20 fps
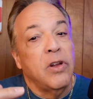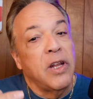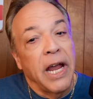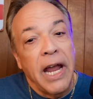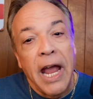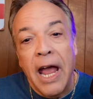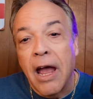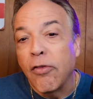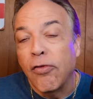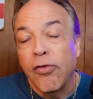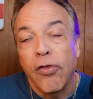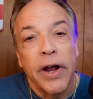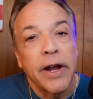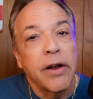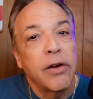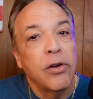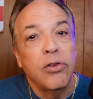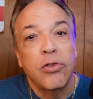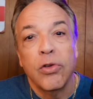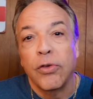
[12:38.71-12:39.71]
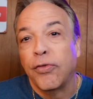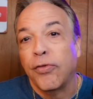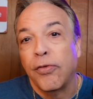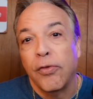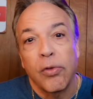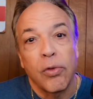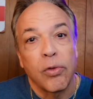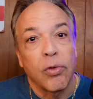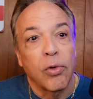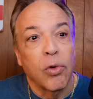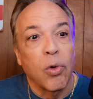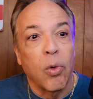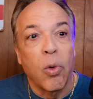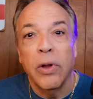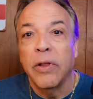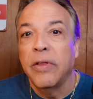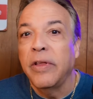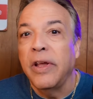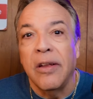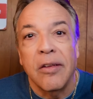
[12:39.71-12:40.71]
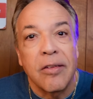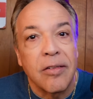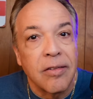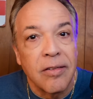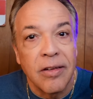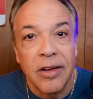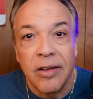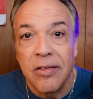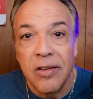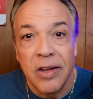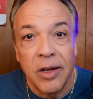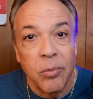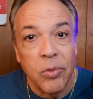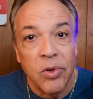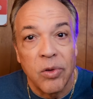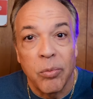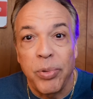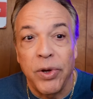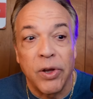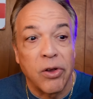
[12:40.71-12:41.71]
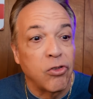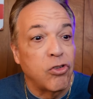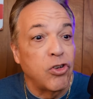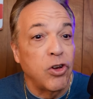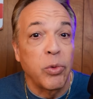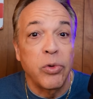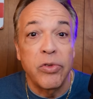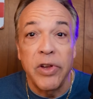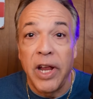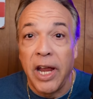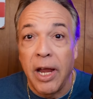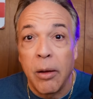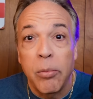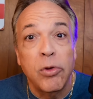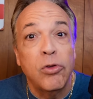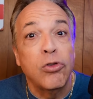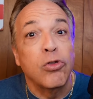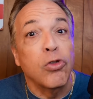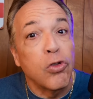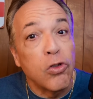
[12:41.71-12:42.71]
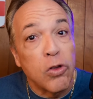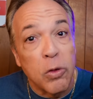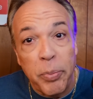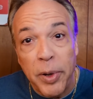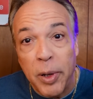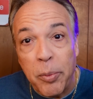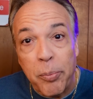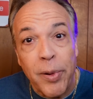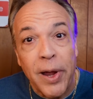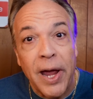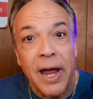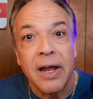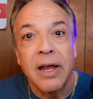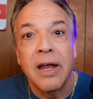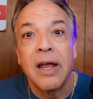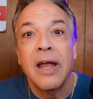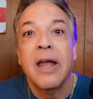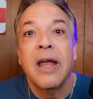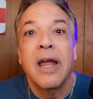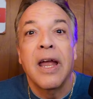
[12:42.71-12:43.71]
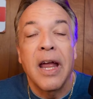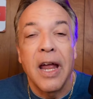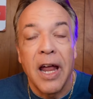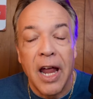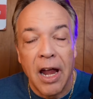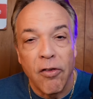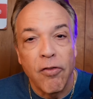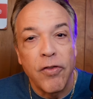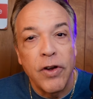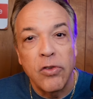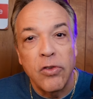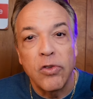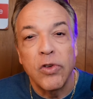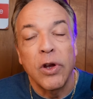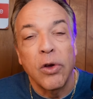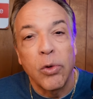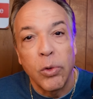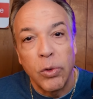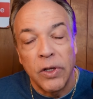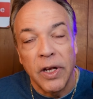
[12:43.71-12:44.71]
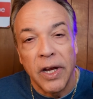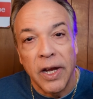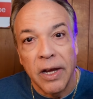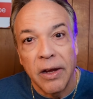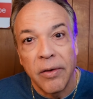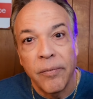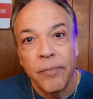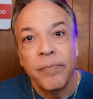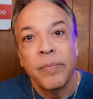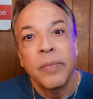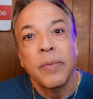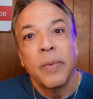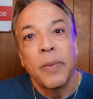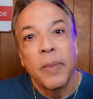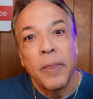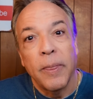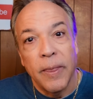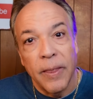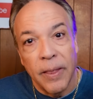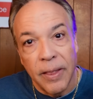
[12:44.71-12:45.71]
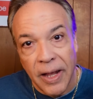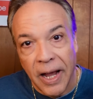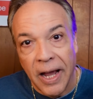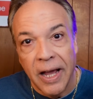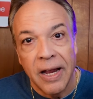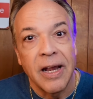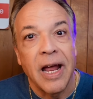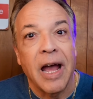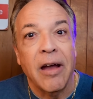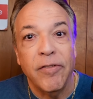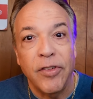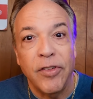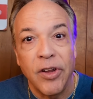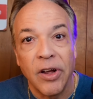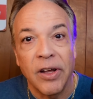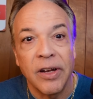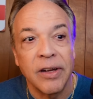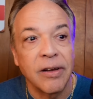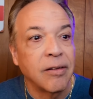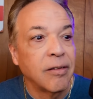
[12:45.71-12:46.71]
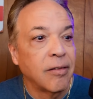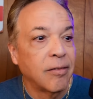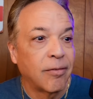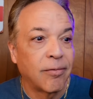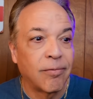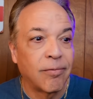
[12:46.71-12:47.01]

They have records of all of this, it seems, because she was able to spit back every single thing that I've done